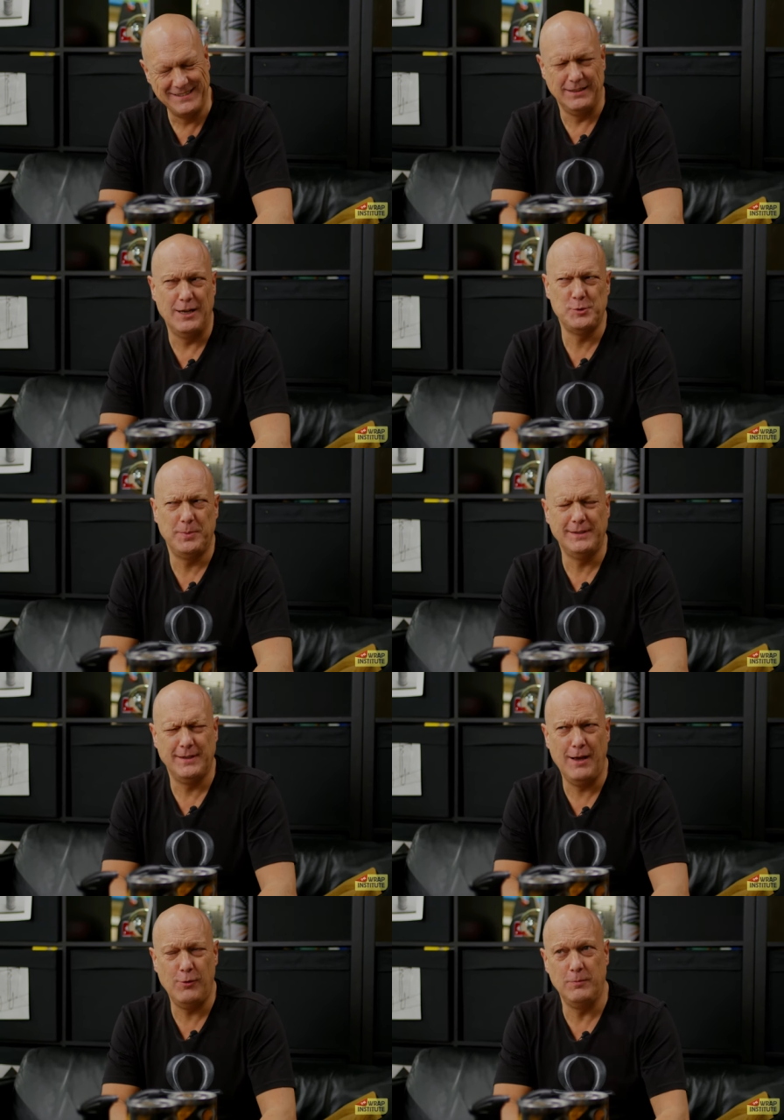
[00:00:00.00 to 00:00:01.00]
is it a lounge
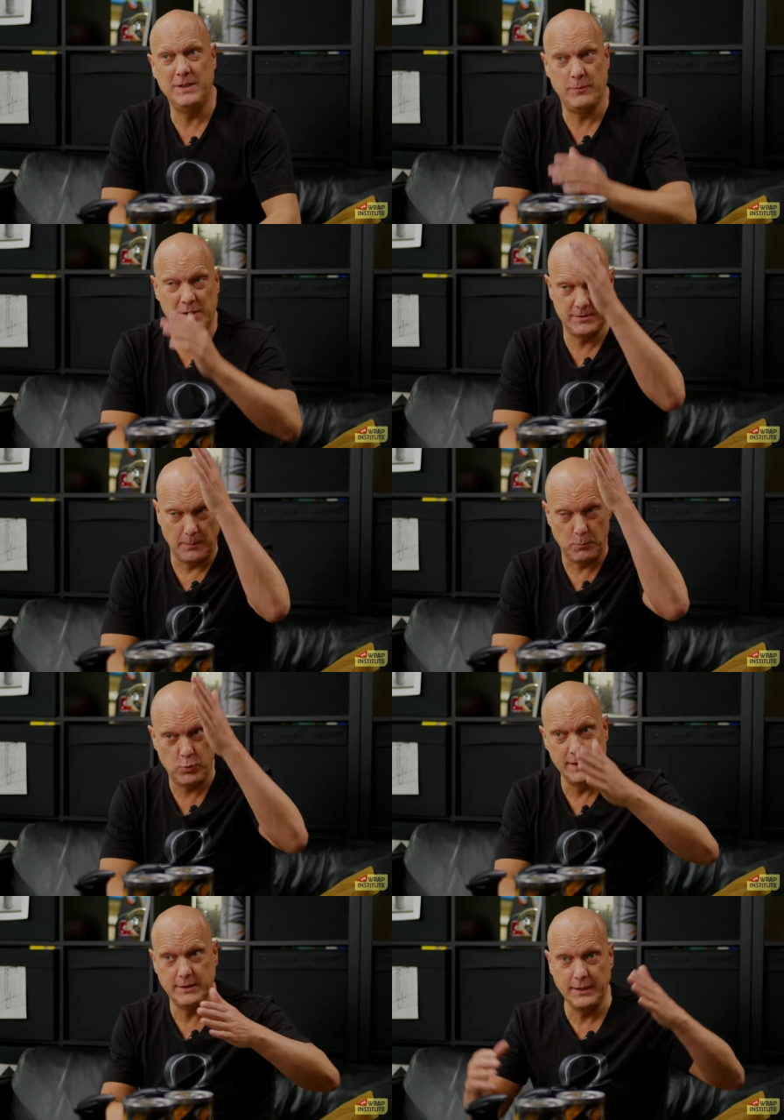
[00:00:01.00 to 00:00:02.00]
pad? How? With, with some
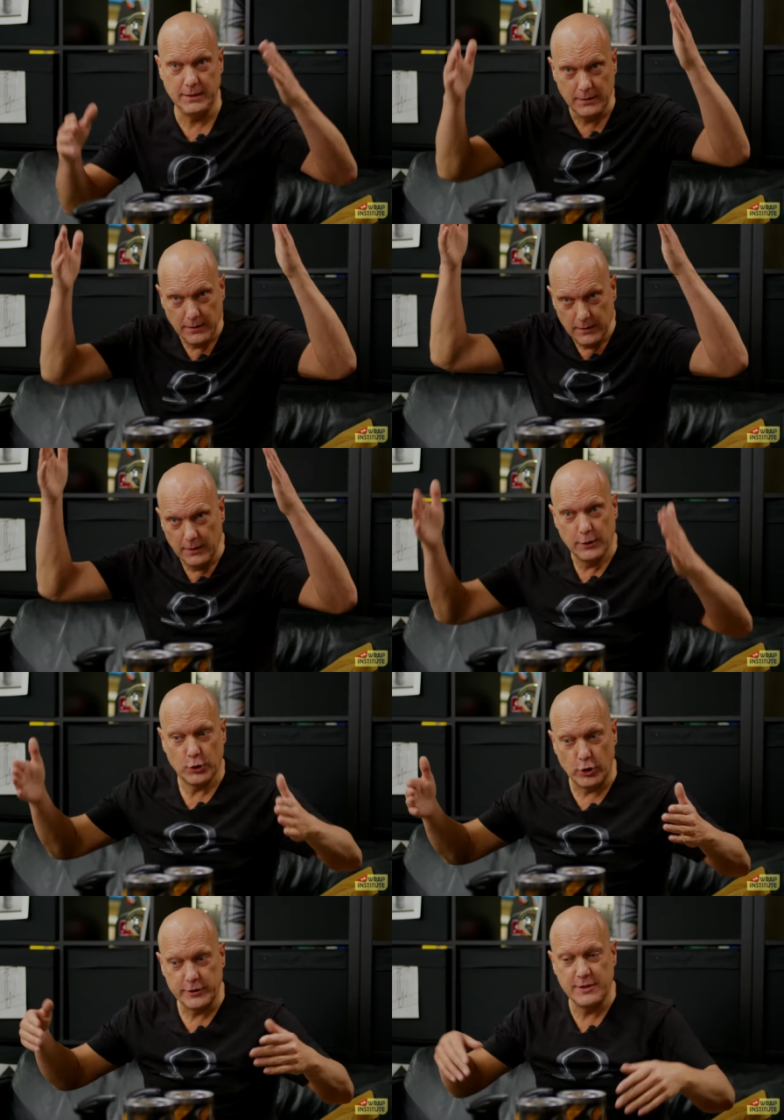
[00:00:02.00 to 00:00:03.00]
printing
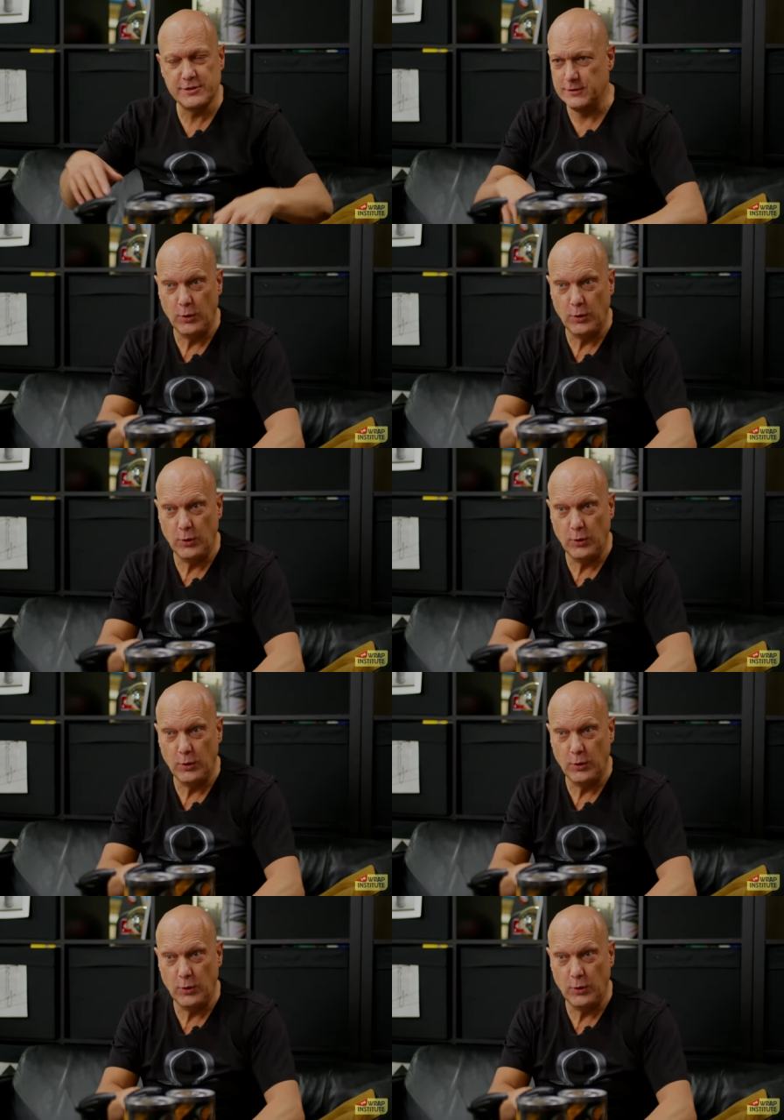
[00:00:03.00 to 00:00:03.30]
curtains?